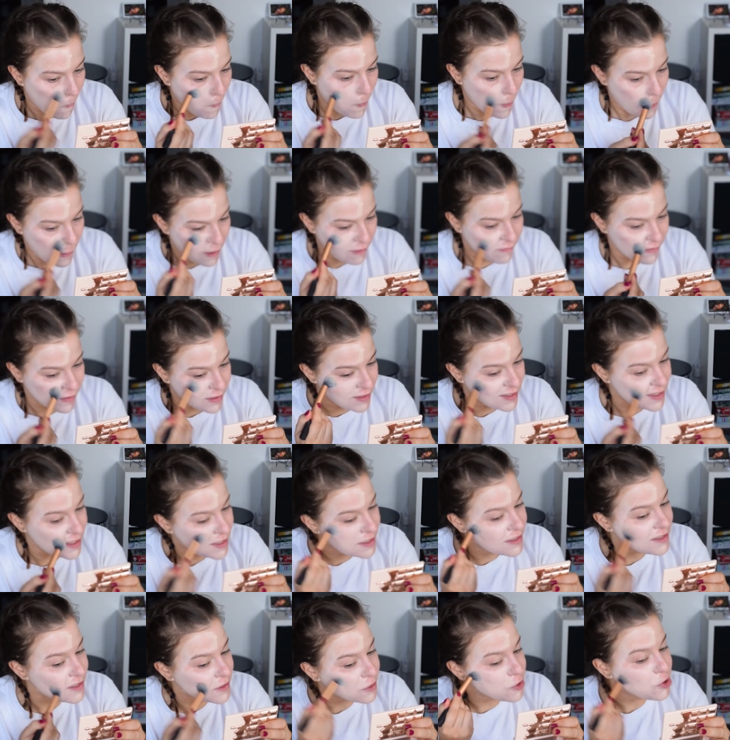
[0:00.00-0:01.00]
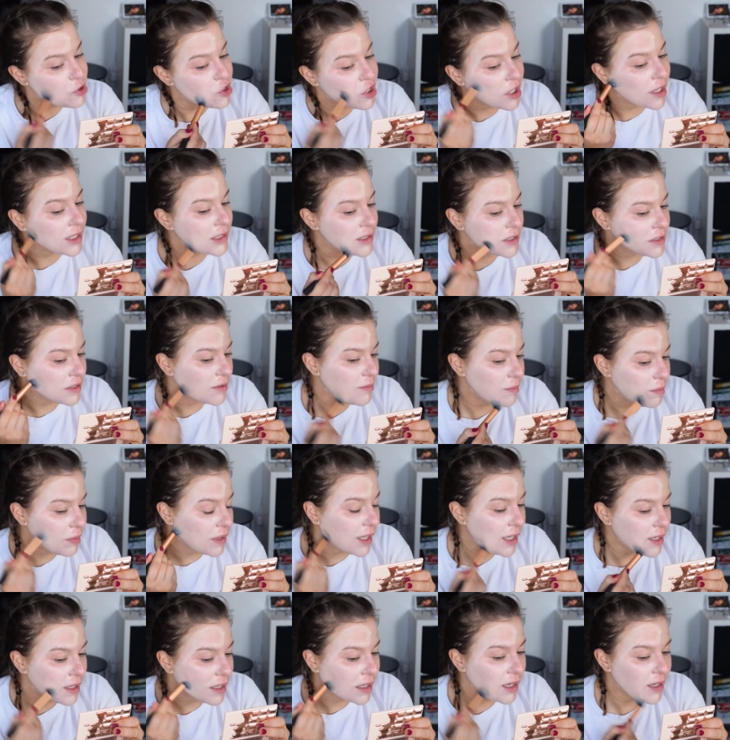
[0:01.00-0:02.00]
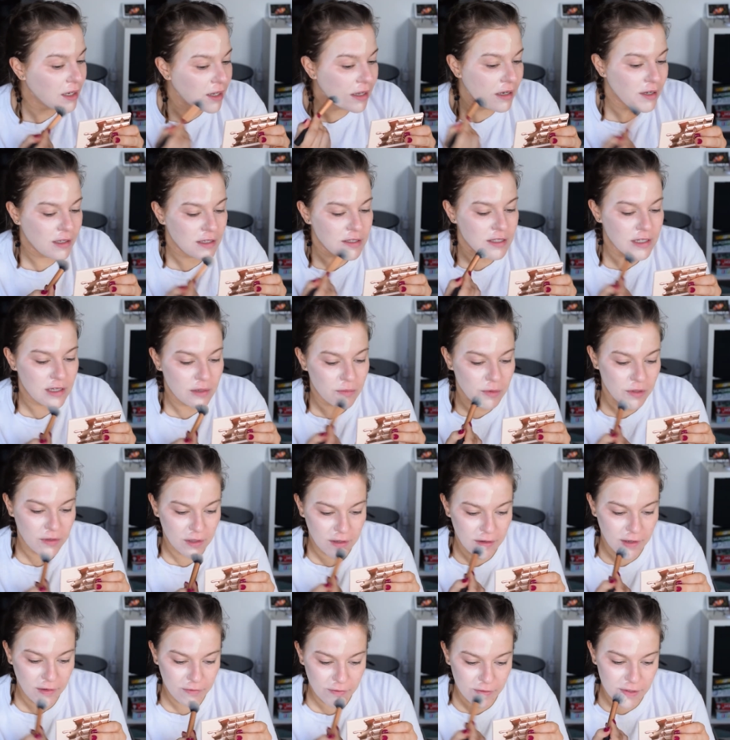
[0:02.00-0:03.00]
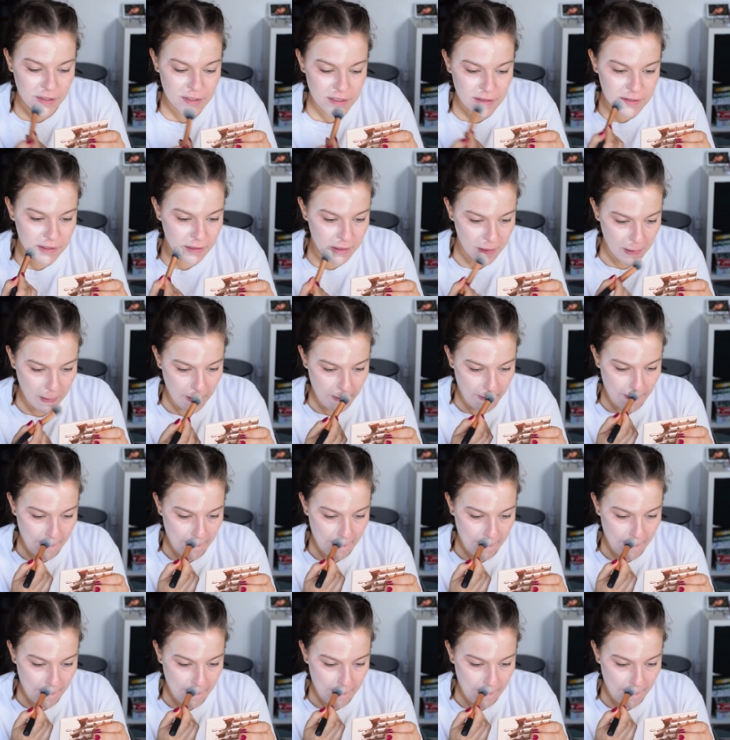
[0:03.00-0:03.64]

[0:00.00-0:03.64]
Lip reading: have a decent chance at blending it in and seeing what the coverage is like.